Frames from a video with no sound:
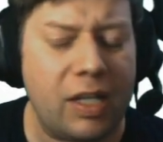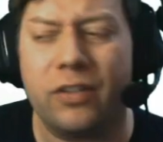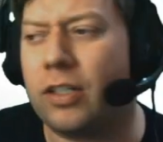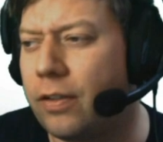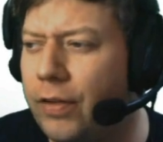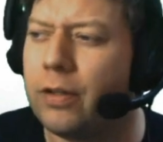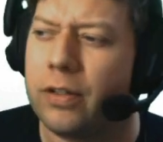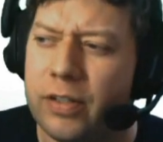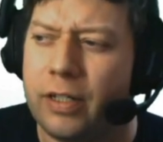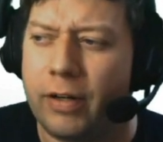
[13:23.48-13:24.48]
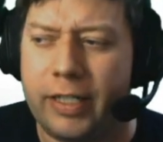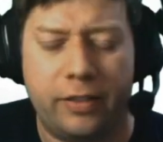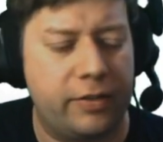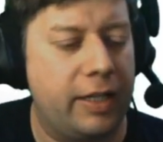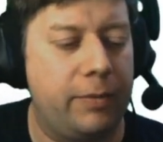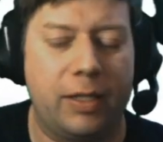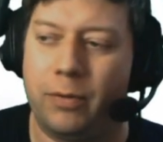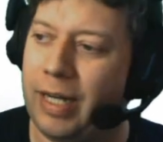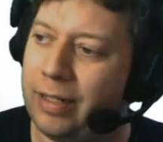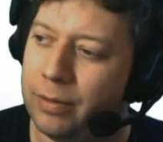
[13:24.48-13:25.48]
So there's a few considerations there. We don't
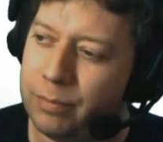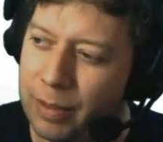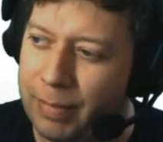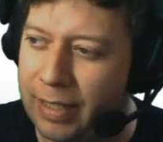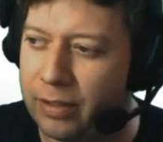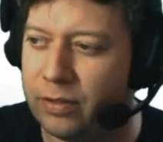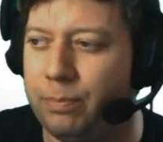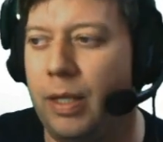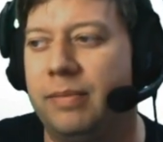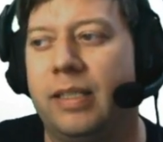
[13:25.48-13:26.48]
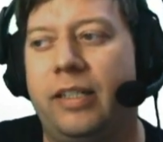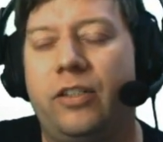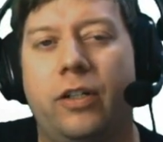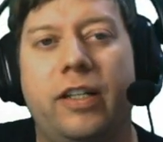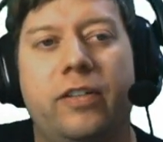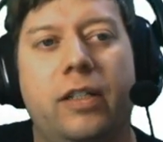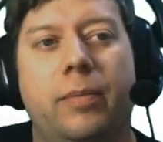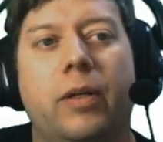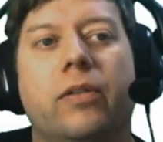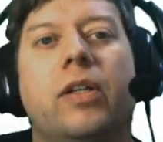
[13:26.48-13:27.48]
want to end up with magnets permanently stuck inside the
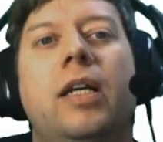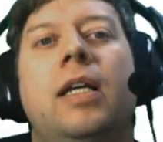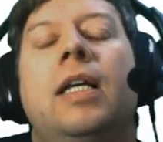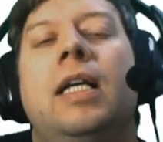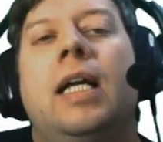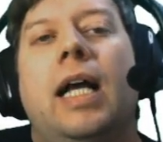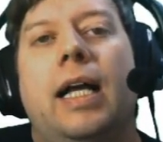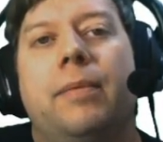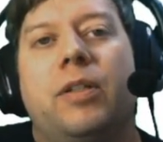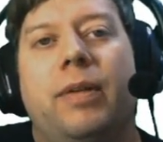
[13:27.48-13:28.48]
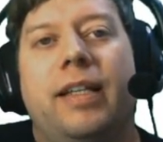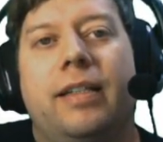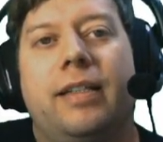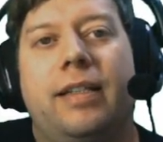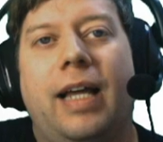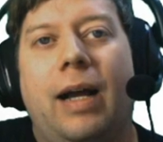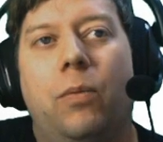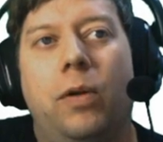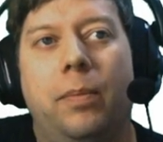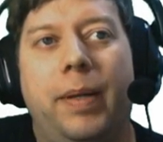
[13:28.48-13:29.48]
models. So we think
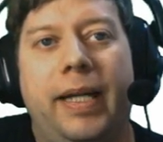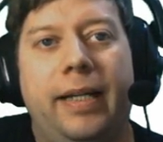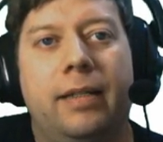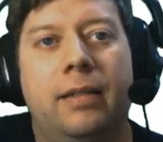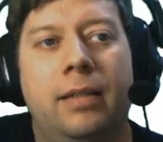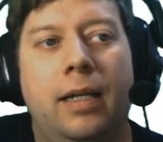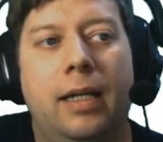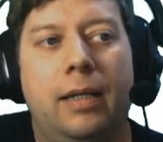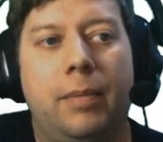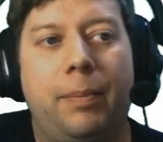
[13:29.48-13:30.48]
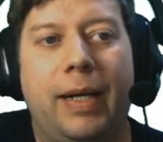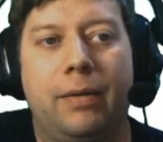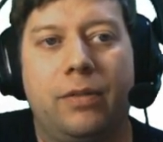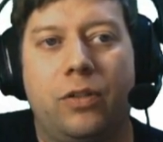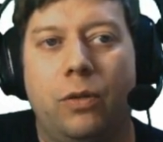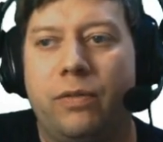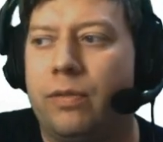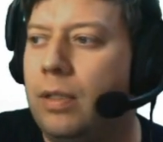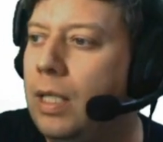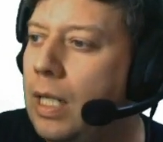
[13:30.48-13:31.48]
that will be about sort
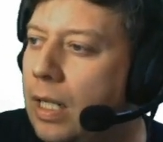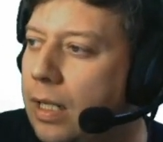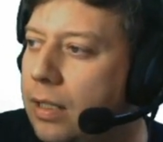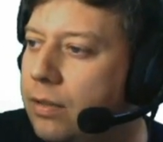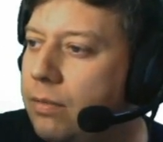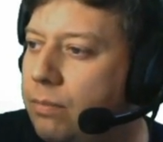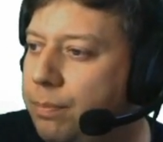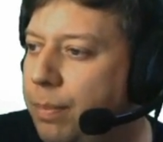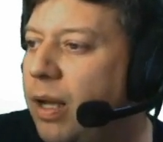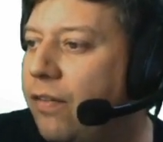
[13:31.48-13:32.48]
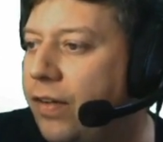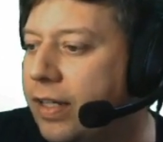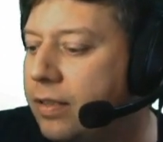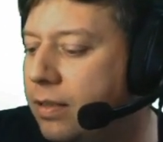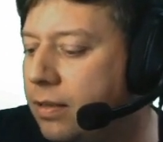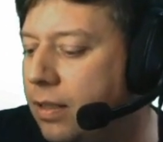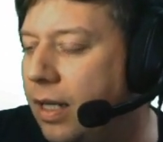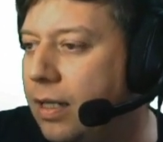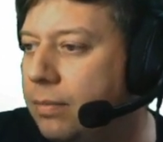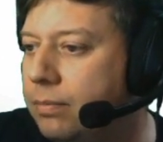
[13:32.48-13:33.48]
of perfect
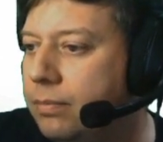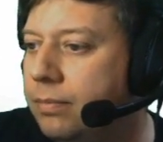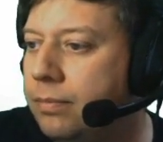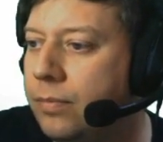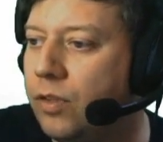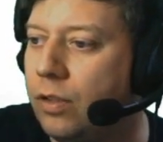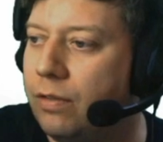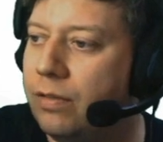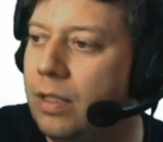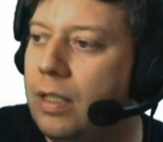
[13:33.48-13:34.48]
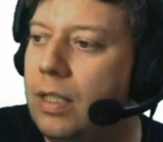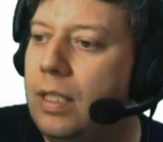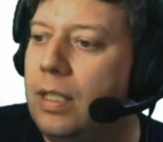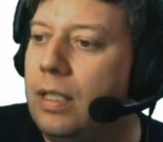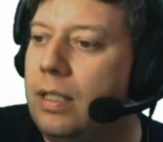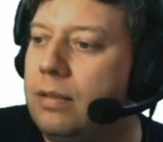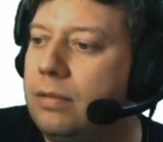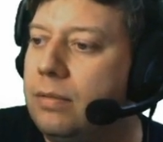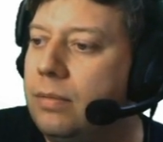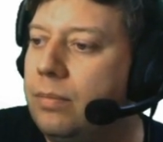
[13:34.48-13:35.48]
sort of
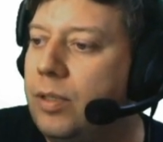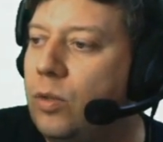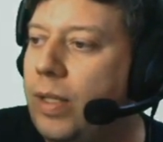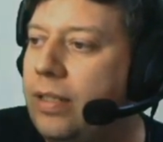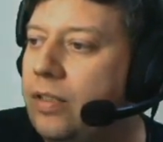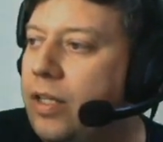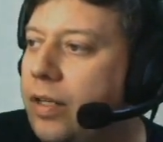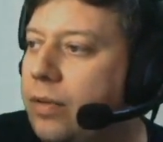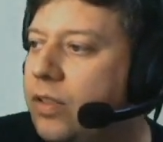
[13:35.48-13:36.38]
between the two.